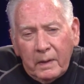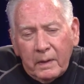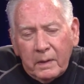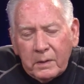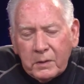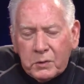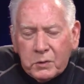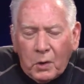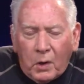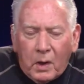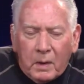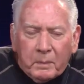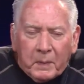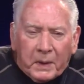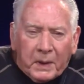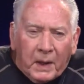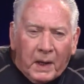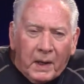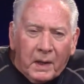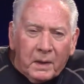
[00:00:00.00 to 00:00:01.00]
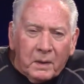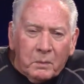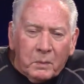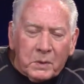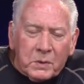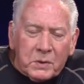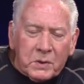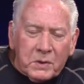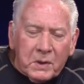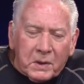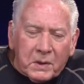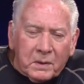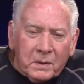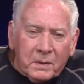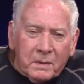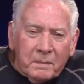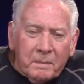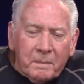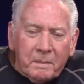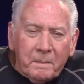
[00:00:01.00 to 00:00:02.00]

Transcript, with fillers: And Tom and I would stick it